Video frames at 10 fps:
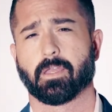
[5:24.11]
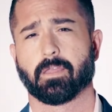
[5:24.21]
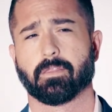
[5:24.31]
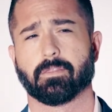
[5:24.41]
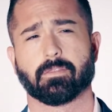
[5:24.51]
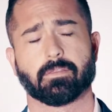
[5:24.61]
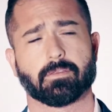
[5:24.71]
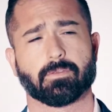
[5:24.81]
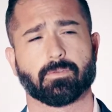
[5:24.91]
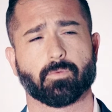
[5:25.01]
and
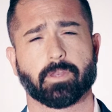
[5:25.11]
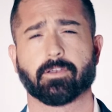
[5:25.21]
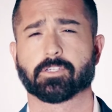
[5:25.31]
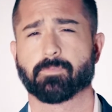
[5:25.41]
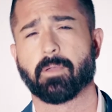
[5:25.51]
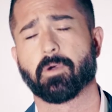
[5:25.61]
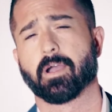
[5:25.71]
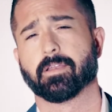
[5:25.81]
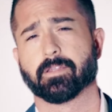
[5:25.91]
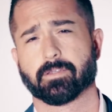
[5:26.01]
what enters my
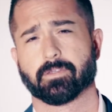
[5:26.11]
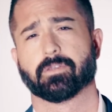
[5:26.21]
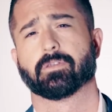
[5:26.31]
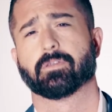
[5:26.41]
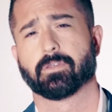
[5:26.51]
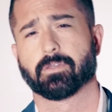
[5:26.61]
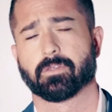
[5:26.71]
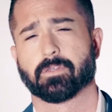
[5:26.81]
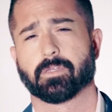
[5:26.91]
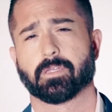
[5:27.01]
mind
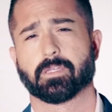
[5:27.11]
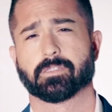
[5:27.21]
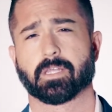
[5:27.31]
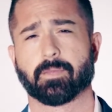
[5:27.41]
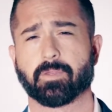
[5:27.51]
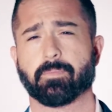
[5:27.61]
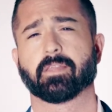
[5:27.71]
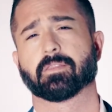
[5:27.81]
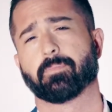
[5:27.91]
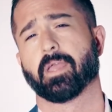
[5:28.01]
is that I'm gonna make the